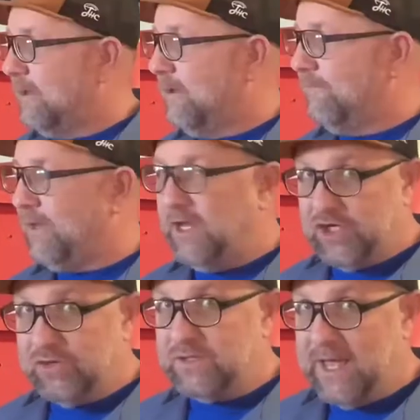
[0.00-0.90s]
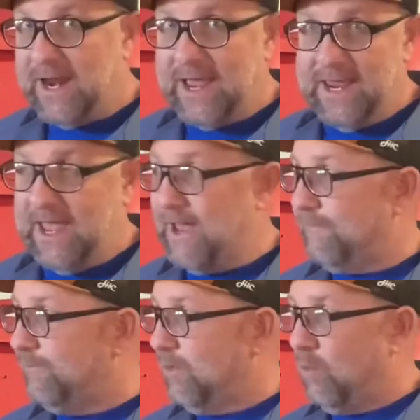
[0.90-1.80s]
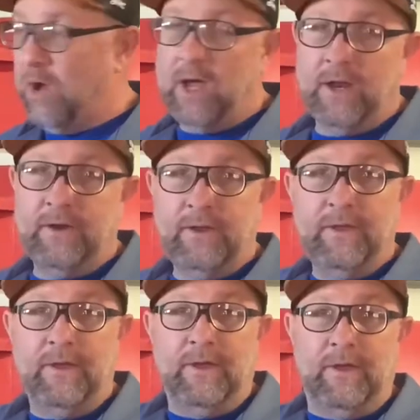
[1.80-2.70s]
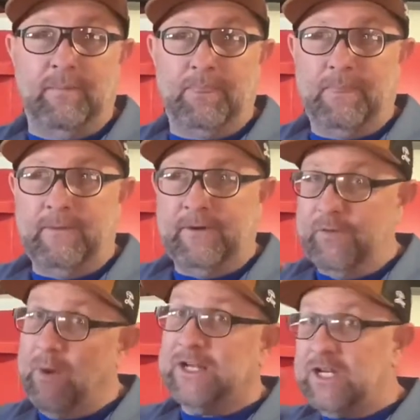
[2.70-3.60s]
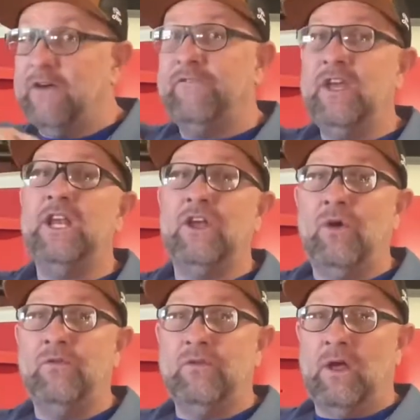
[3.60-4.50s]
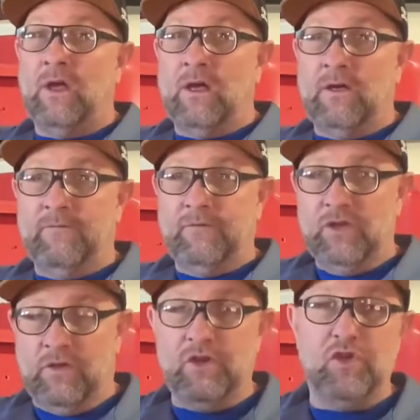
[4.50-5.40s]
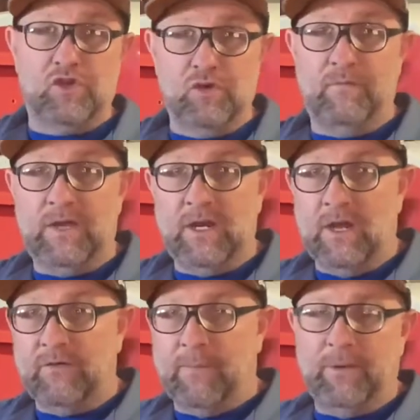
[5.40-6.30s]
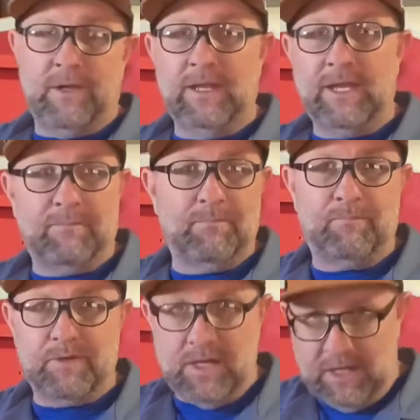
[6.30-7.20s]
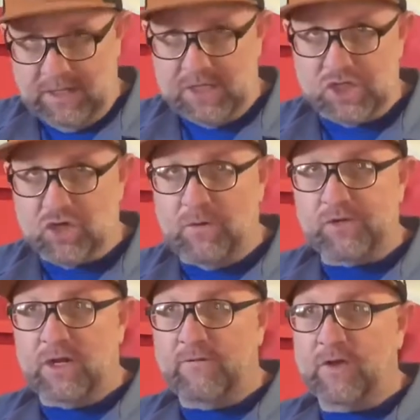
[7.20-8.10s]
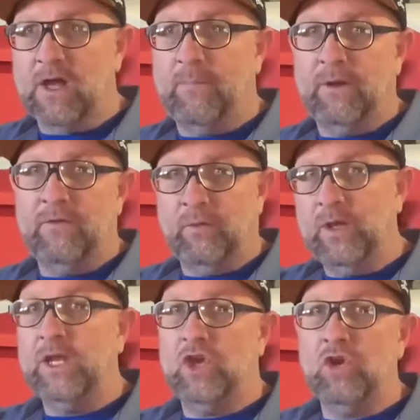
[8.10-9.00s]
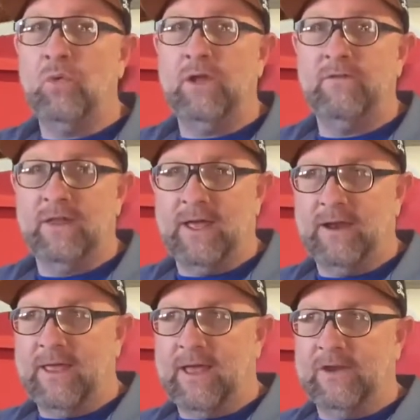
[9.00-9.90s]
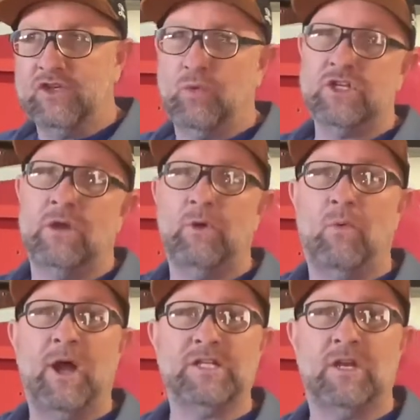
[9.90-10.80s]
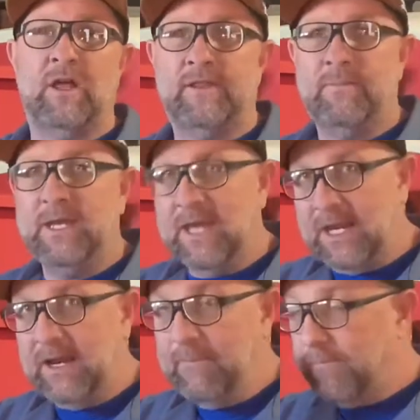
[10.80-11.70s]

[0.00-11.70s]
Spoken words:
the issues that I had. One, and if you watch enough videos, the other YouTube videos, I'll put a link in the description of a couple of the really good ones that I wish I would have watched at the beginning,